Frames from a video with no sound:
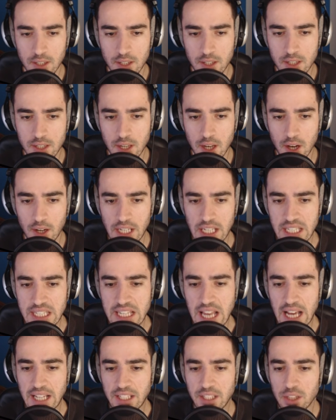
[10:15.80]
So it's
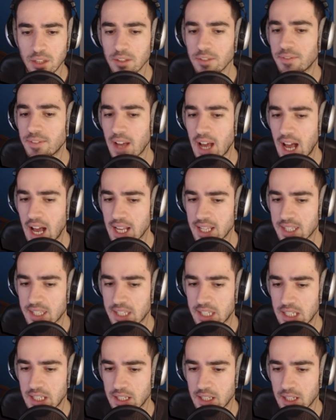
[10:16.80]
not too fast,